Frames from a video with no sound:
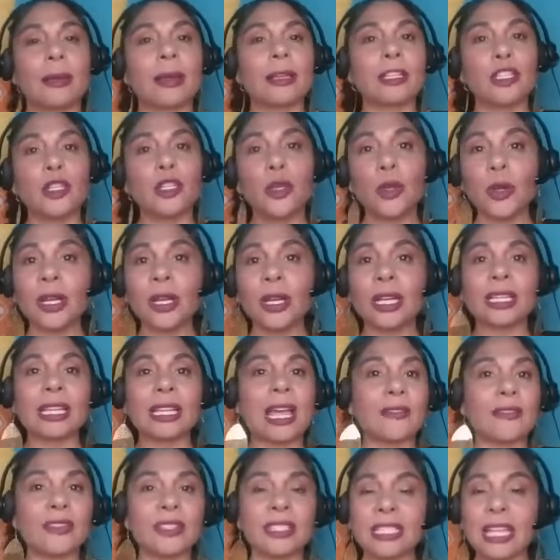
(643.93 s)
New York
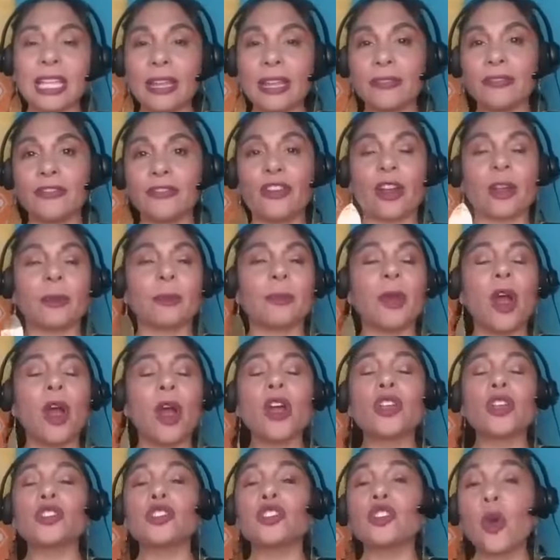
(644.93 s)
Life, State Farm,
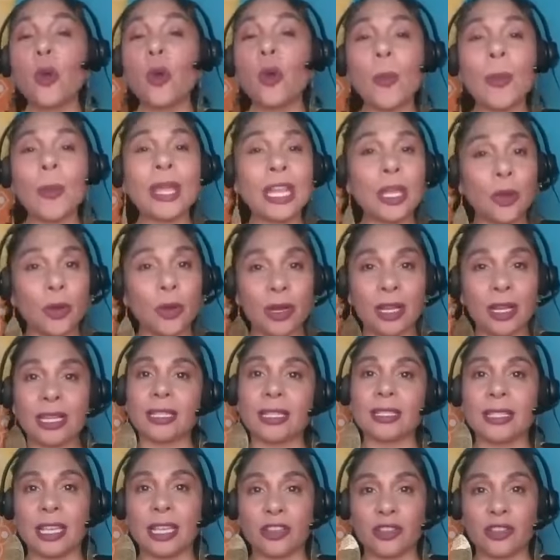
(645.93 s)
so many
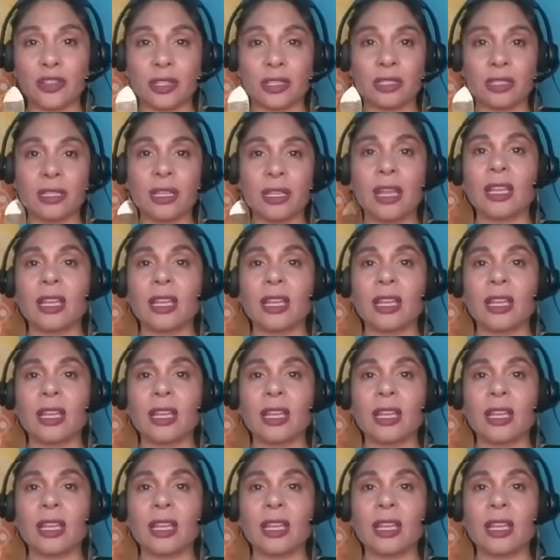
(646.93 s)
organizations,